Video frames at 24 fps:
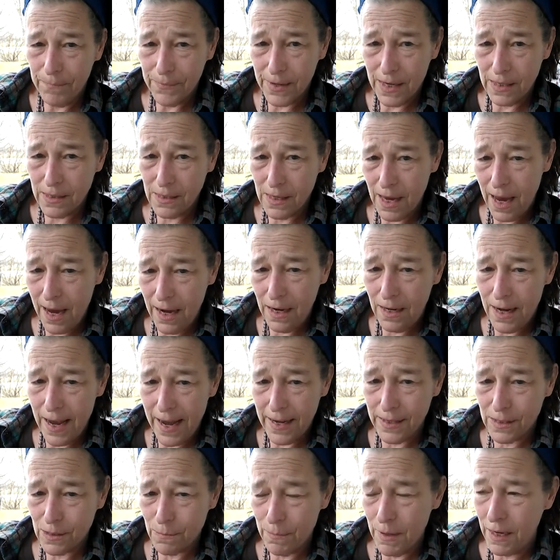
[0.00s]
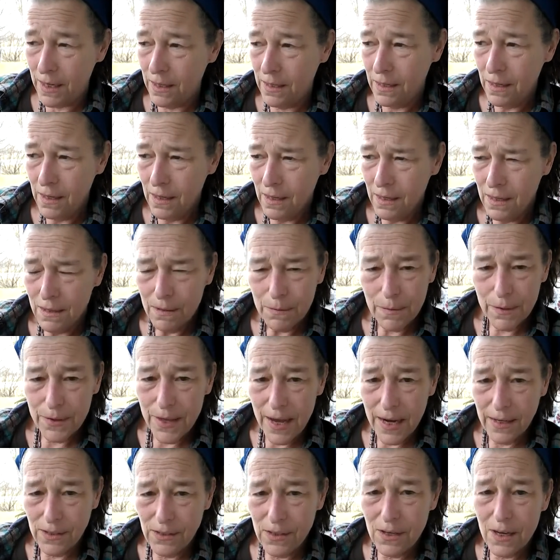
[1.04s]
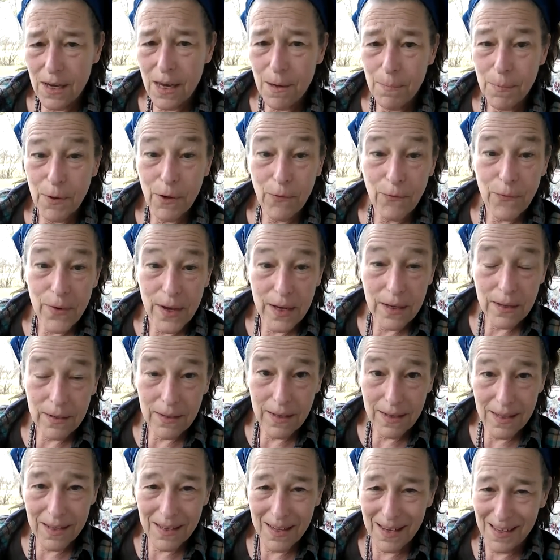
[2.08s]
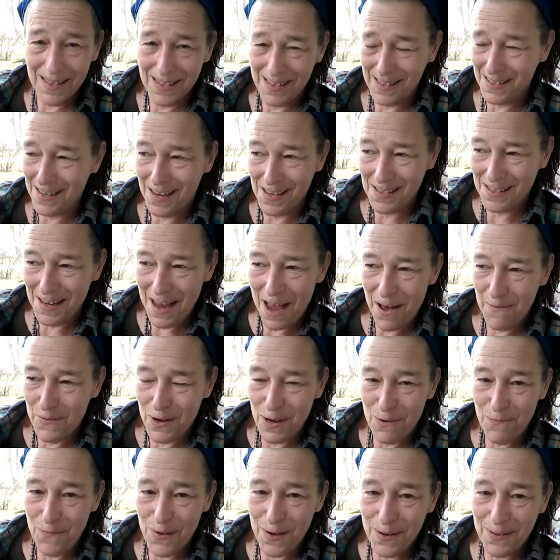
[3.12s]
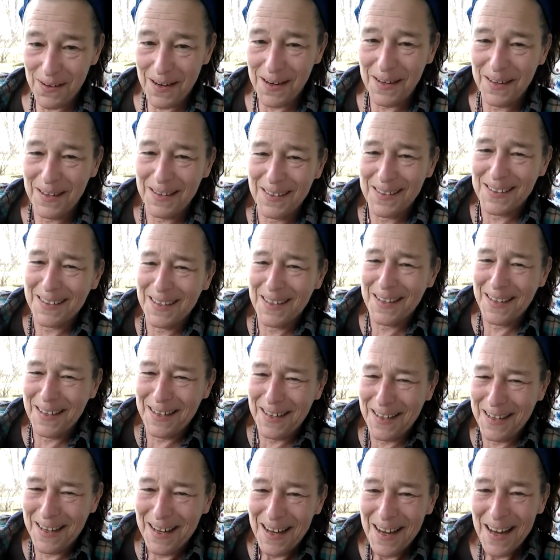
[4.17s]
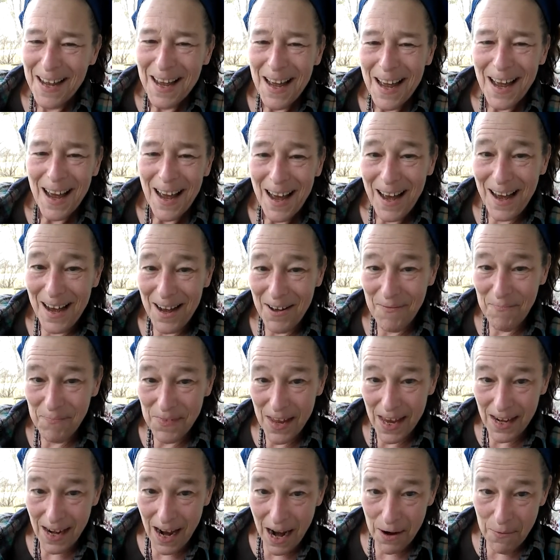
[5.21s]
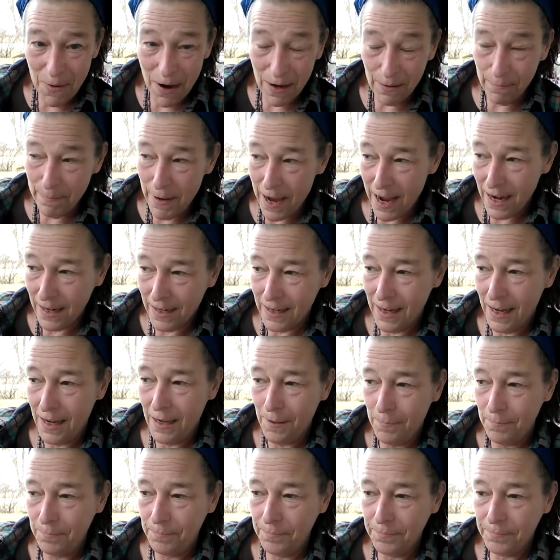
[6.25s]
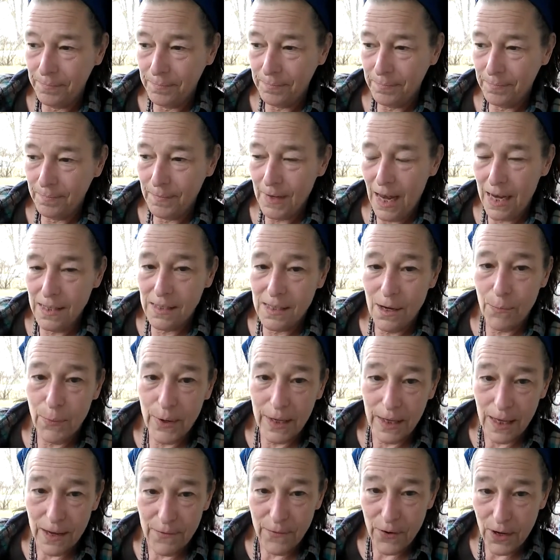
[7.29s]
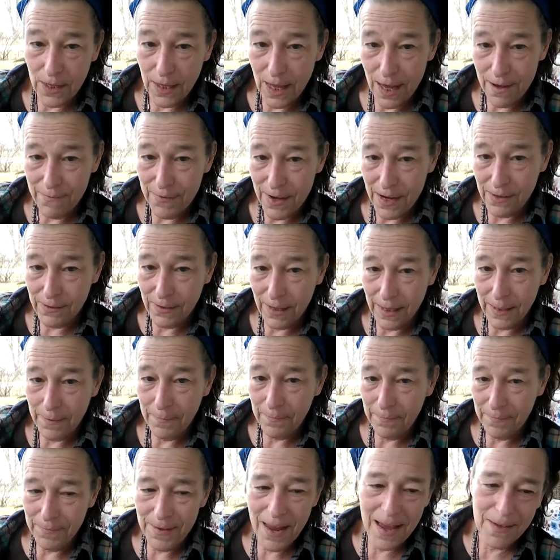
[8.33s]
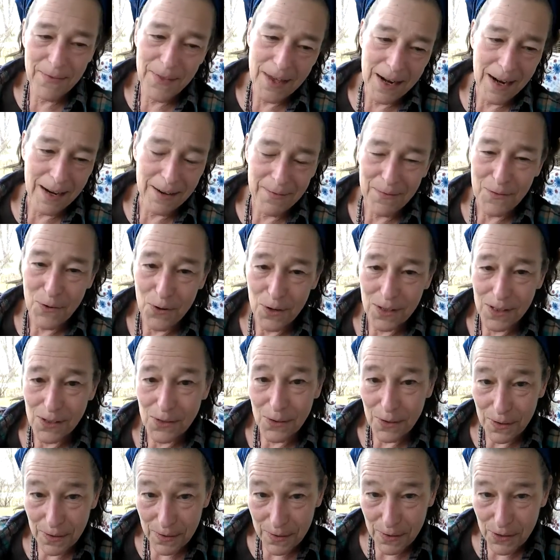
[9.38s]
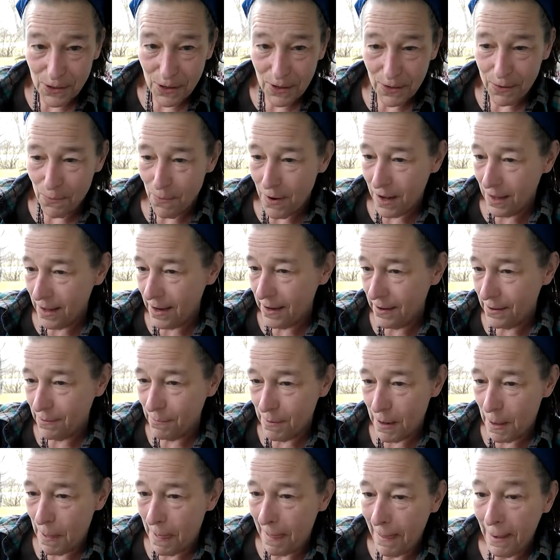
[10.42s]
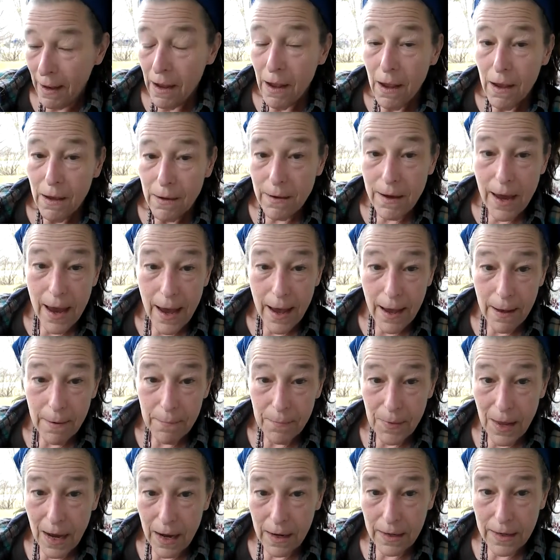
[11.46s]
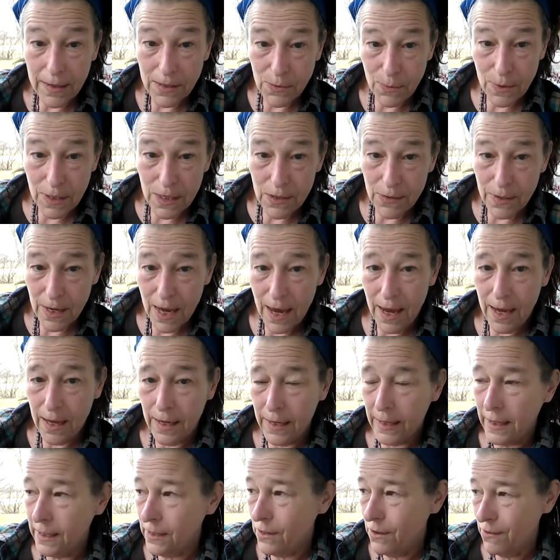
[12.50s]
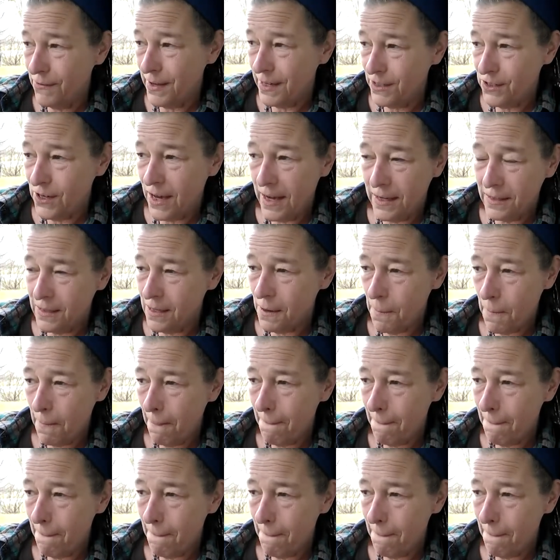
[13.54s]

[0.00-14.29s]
Because Kate asked me, where the heck do you keep your food? Because it doesn't have any food in it. And I wrote back, I said we live on love only. And then I, of course, told her the truth a while later. But yeah, because we do the canning and all that jazz.